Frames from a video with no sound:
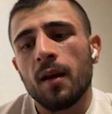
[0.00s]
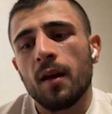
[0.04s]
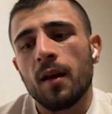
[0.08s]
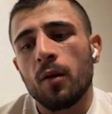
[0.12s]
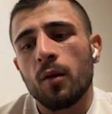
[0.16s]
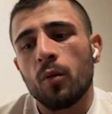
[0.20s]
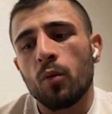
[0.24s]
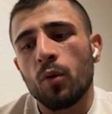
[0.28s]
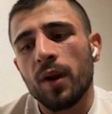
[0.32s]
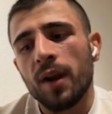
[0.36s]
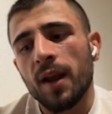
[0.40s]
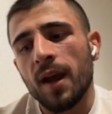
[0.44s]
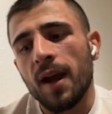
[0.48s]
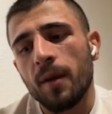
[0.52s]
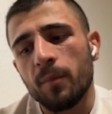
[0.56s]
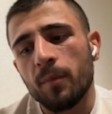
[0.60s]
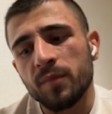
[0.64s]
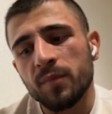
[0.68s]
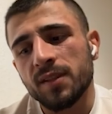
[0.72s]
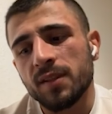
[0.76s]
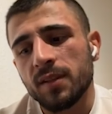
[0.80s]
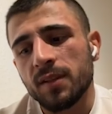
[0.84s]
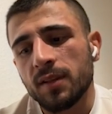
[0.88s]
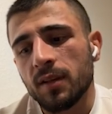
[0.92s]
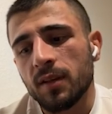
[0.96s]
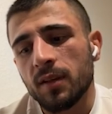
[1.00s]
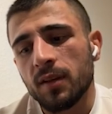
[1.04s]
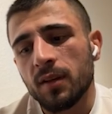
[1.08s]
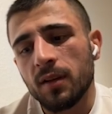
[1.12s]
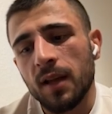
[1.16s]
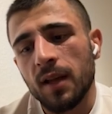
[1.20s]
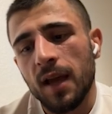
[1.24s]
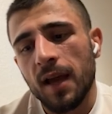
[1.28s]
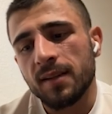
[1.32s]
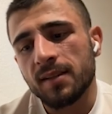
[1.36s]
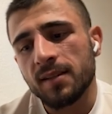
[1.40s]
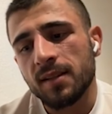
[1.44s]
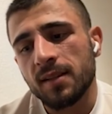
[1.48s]
when I'm
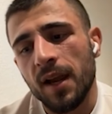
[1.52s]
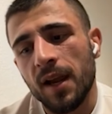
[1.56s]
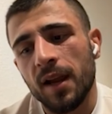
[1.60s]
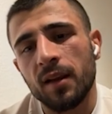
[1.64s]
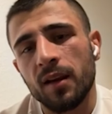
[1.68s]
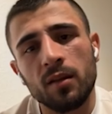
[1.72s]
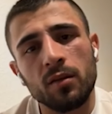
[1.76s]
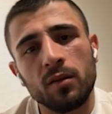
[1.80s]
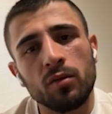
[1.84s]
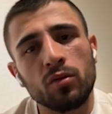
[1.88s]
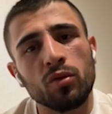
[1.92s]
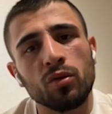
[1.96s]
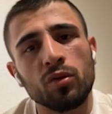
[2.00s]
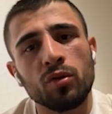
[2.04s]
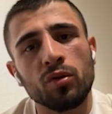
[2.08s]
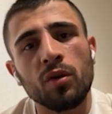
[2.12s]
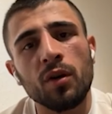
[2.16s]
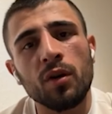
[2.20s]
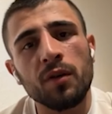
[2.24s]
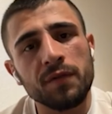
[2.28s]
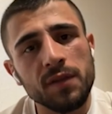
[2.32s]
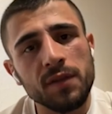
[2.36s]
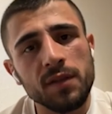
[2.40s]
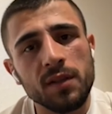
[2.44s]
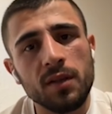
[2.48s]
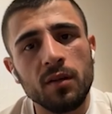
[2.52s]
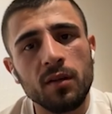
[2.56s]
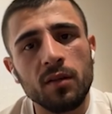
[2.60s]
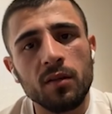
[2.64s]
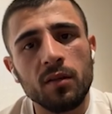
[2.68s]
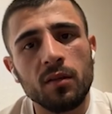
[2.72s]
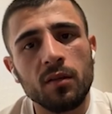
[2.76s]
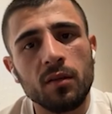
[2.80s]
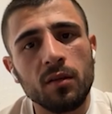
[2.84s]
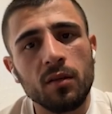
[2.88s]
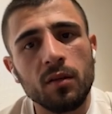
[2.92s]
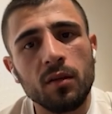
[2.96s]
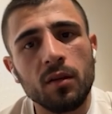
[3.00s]
like signing to UFC,
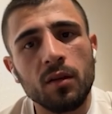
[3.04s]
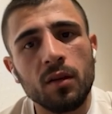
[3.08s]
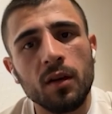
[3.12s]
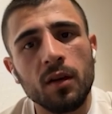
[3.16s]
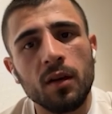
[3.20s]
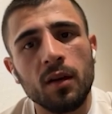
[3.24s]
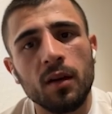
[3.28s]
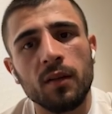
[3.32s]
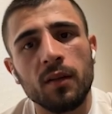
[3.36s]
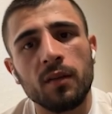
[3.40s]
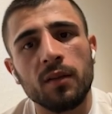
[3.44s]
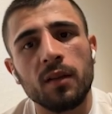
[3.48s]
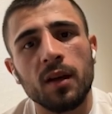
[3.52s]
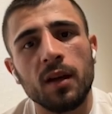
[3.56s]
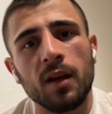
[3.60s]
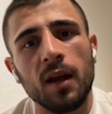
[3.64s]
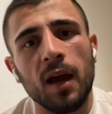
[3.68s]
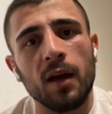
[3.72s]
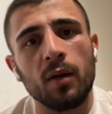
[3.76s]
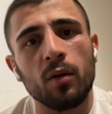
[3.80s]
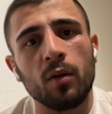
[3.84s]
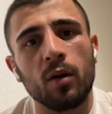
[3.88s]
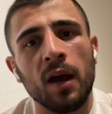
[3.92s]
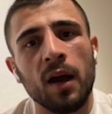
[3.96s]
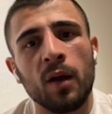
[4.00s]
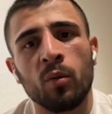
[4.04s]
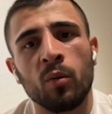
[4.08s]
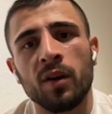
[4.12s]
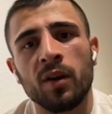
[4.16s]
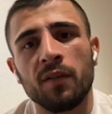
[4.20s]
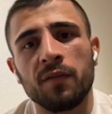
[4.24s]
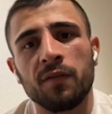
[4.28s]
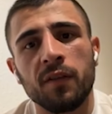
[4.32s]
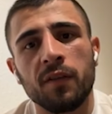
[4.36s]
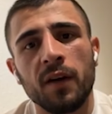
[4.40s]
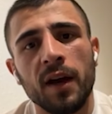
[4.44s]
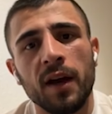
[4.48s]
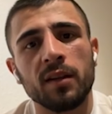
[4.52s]
and then I want to
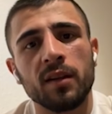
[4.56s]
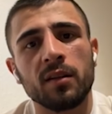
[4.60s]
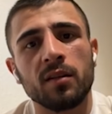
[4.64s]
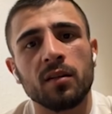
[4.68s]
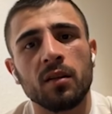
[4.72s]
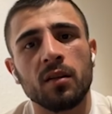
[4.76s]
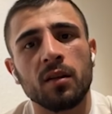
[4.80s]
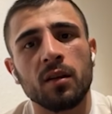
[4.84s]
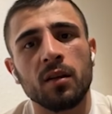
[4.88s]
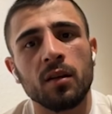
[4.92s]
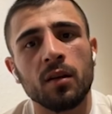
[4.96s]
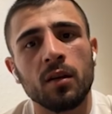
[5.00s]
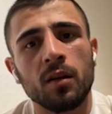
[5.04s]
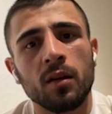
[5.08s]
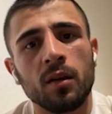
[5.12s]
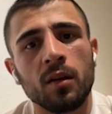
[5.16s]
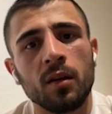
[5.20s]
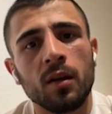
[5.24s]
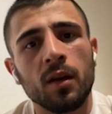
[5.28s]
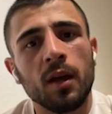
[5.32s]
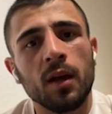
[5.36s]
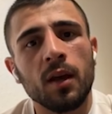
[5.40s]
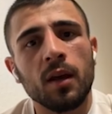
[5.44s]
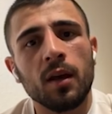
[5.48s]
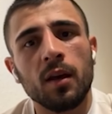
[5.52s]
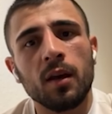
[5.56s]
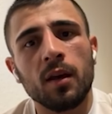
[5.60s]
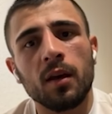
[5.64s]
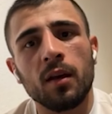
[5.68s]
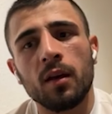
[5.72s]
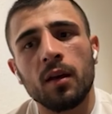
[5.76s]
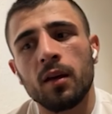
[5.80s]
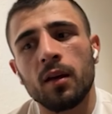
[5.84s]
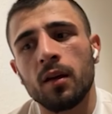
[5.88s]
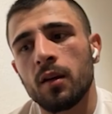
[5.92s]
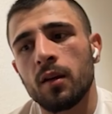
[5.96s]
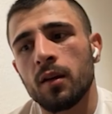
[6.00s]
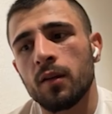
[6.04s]
fight
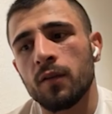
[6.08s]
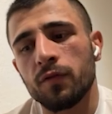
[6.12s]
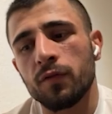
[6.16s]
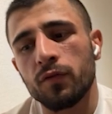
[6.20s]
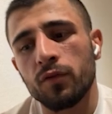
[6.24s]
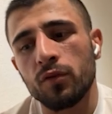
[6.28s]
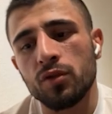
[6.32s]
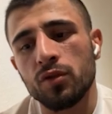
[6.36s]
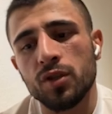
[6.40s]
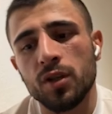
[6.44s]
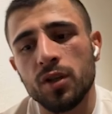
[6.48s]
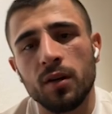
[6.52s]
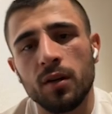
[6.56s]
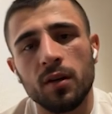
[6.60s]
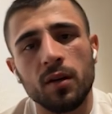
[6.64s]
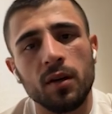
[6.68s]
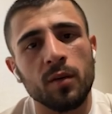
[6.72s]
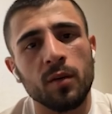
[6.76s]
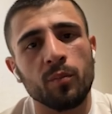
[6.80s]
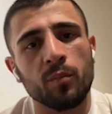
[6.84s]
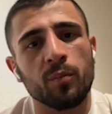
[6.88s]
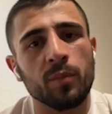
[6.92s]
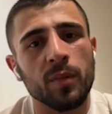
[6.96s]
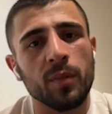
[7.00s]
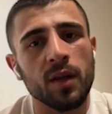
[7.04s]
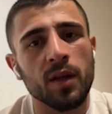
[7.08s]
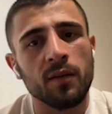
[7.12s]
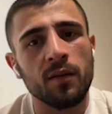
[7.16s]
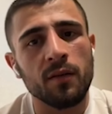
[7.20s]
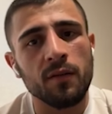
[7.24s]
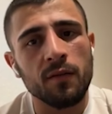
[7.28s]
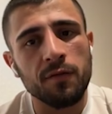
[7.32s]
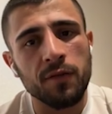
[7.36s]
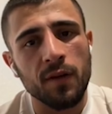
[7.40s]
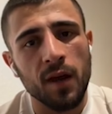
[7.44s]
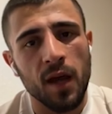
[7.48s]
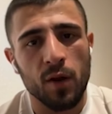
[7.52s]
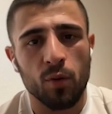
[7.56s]
in future
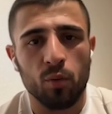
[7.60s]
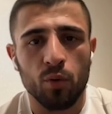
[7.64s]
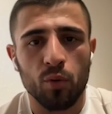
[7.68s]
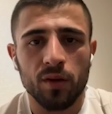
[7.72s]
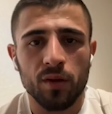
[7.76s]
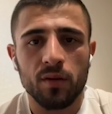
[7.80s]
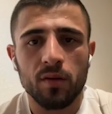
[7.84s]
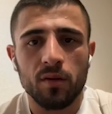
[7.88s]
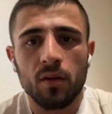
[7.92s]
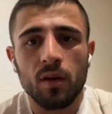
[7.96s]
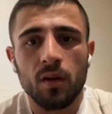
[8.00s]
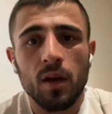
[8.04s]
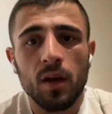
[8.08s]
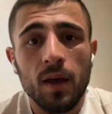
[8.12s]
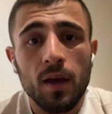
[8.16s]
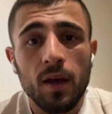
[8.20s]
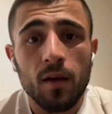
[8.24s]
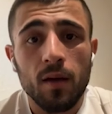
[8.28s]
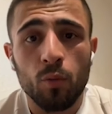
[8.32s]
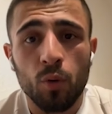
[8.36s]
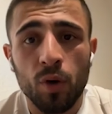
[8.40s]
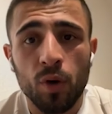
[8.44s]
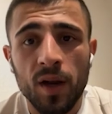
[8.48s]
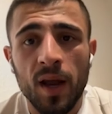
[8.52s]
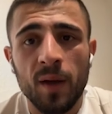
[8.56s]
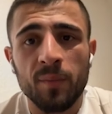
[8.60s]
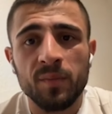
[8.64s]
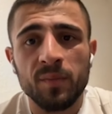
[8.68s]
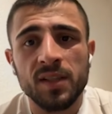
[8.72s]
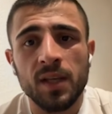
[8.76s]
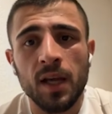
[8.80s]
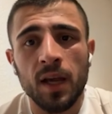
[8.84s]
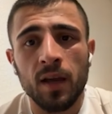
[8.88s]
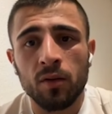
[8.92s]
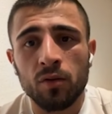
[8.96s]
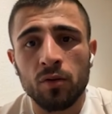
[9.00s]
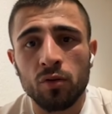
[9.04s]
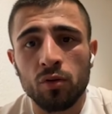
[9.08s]
in flyweight when I'm
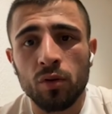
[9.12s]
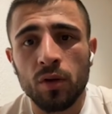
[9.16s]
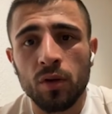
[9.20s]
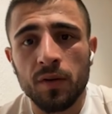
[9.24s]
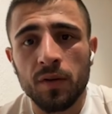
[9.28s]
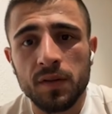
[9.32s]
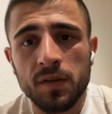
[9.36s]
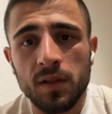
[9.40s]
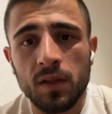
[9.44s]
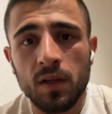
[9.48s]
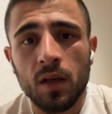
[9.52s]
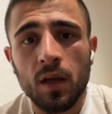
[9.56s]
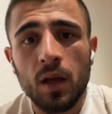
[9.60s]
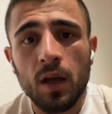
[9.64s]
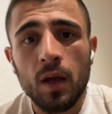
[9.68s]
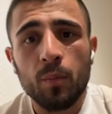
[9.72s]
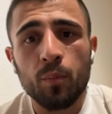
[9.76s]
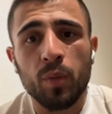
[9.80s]
signing to UFC.